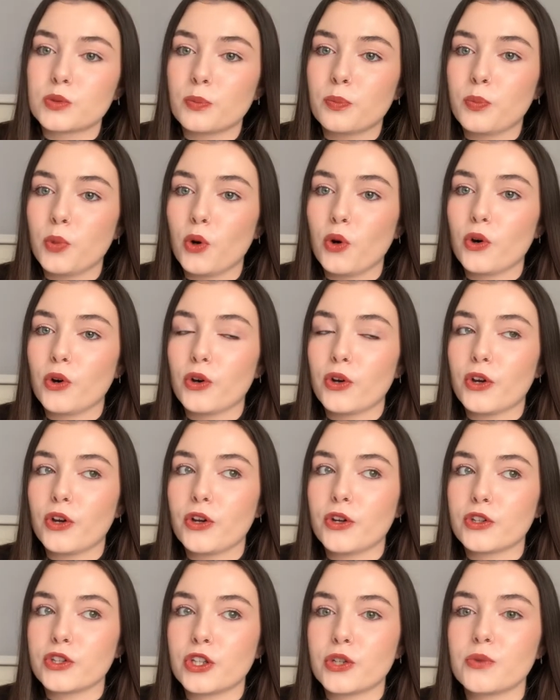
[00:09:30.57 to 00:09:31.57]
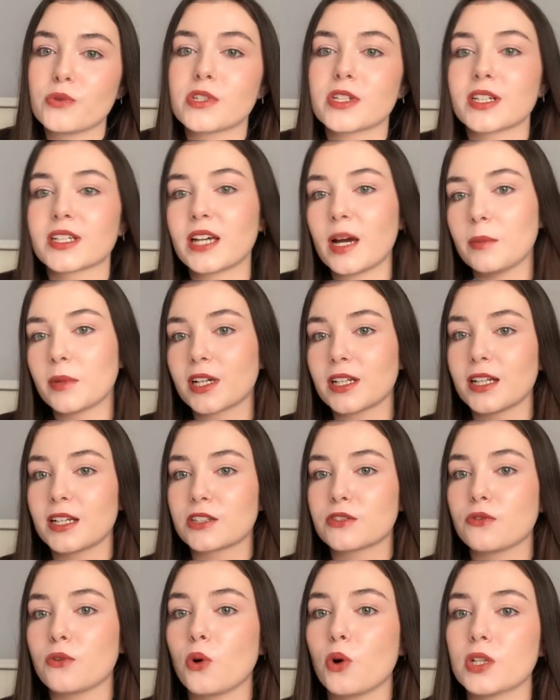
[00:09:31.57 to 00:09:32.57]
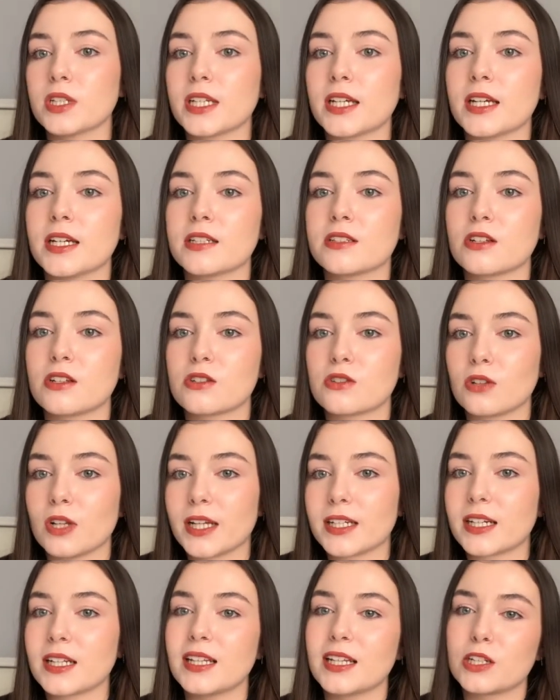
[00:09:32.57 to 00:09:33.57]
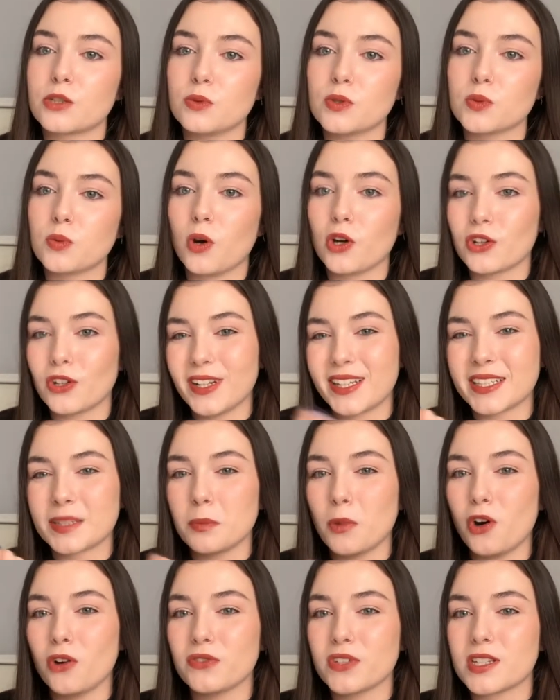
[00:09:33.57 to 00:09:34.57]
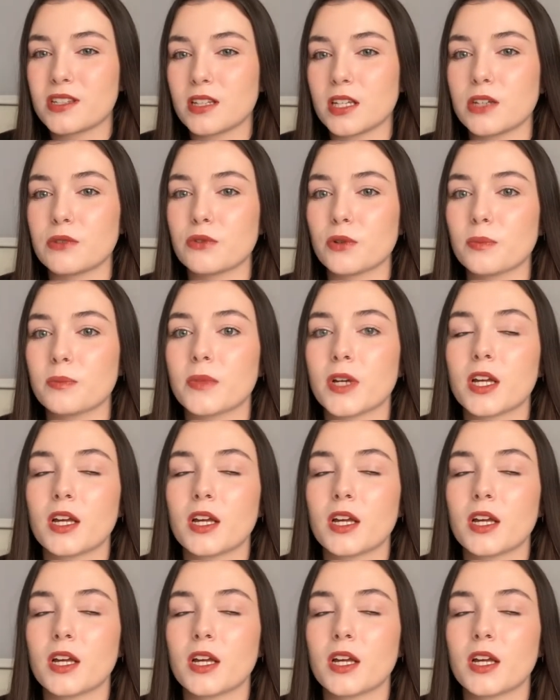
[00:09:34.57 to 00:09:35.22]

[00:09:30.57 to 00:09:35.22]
but using a chemical exfoliator, so like a liquid one or like more of a serum